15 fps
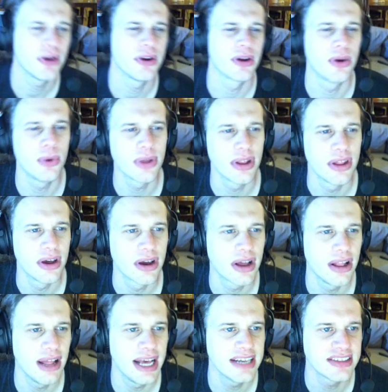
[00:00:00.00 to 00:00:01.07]
to go to the
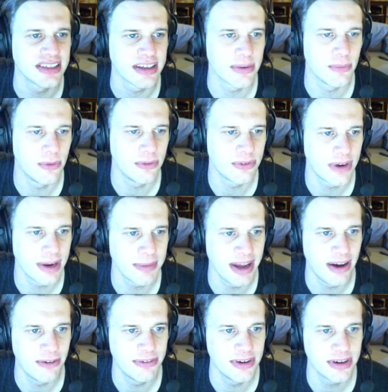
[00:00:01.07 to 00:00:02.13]
classic Wolfram
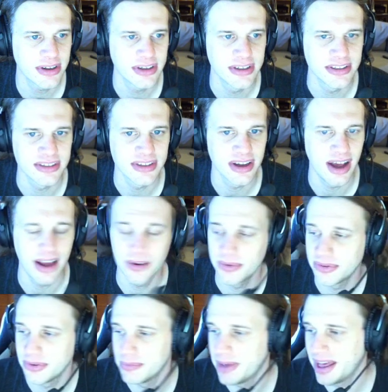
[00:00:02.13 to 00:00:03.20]
Alpha because I don't
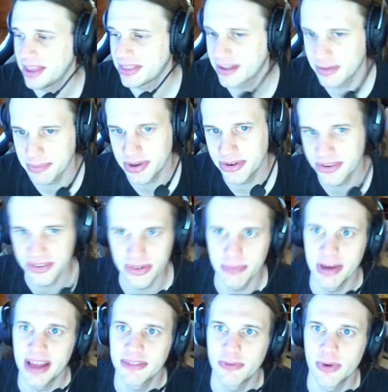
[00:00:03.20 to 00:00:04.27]
do math. Computers do
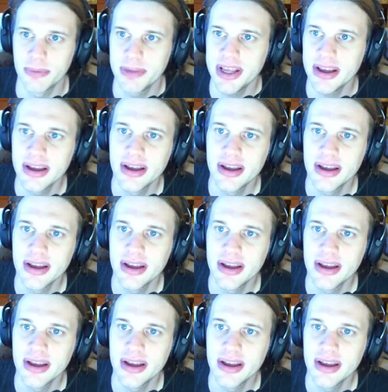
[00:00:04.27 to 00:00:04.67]
math for me.